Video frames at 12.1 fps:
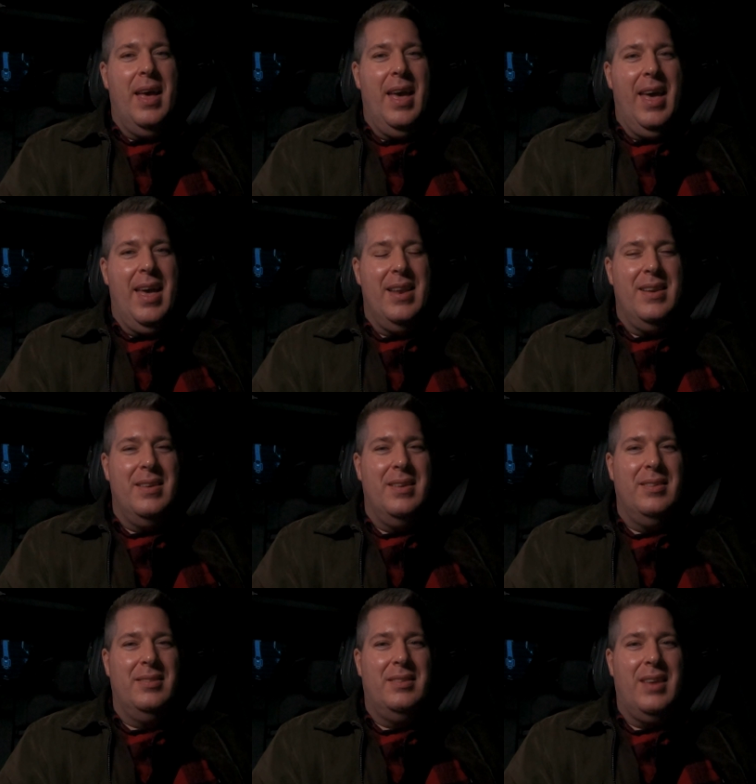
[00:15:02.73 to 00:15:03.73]
and
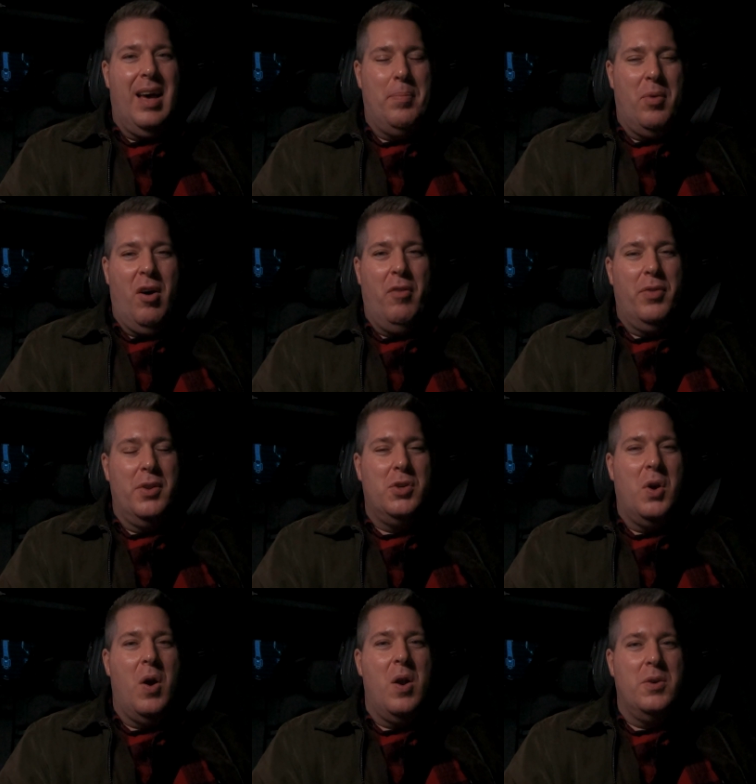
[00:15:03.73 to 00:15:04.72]
top off the
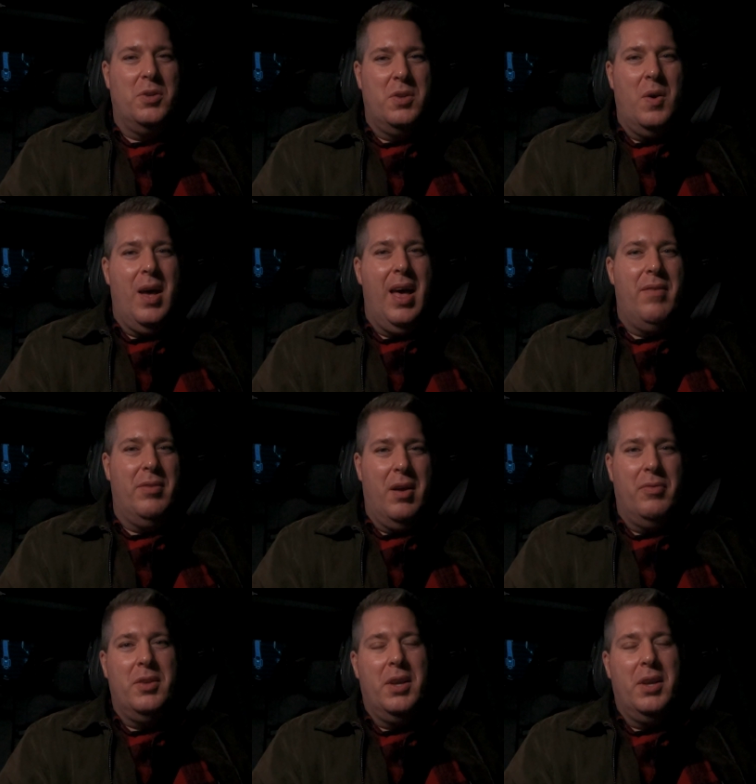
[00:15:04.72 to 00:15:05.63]
charge so I have enough